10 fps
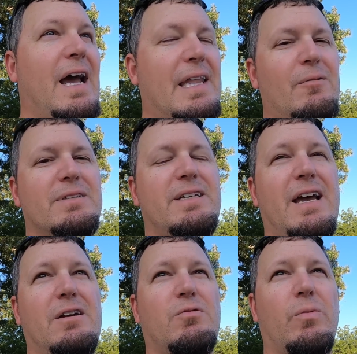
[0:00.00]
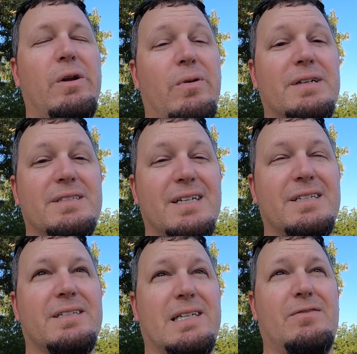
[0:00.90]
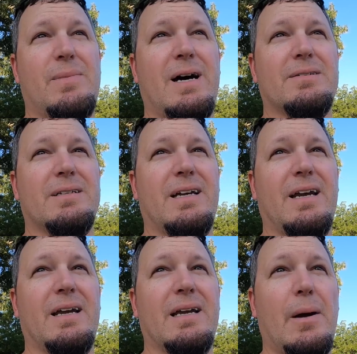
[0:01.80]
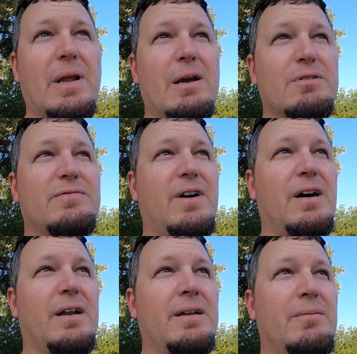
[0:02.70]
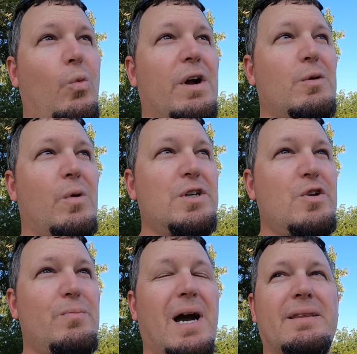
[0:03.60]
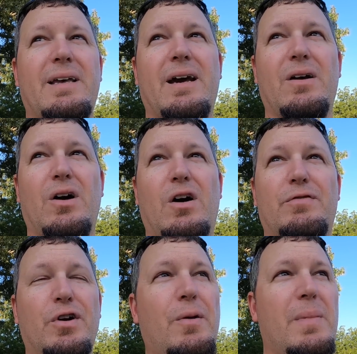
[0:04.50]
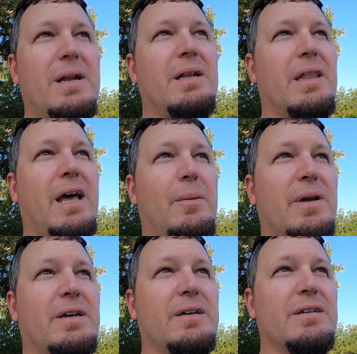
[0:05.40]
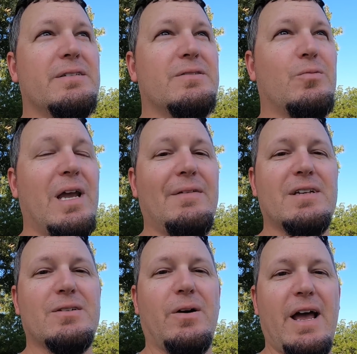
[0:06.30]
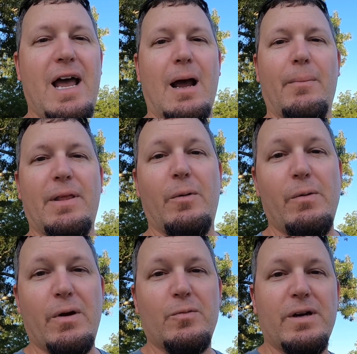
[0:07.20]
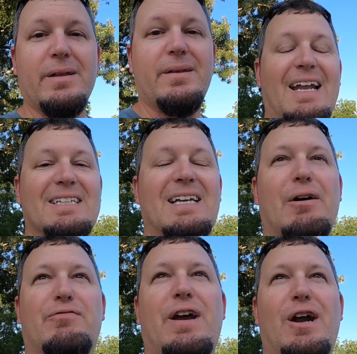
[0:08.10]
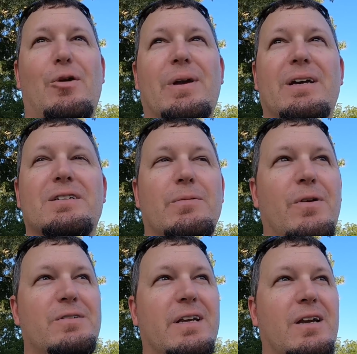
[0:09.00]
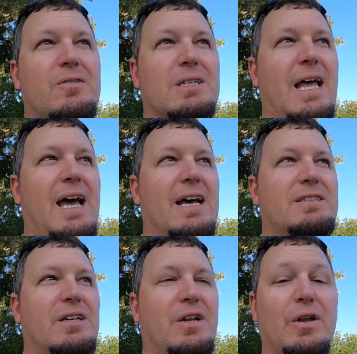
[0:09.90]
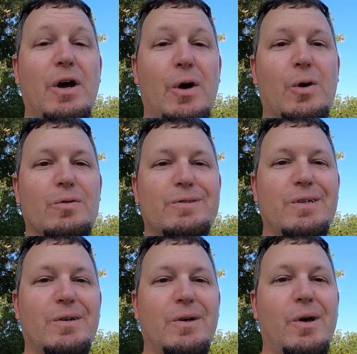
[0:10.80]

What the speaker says: and there was days where we'd run 6 and 7 miles a day. I mean, it was fun. Once you bite that off, you're committed to that because we had this little app that we run with, and it's not fair because the person that goes last knows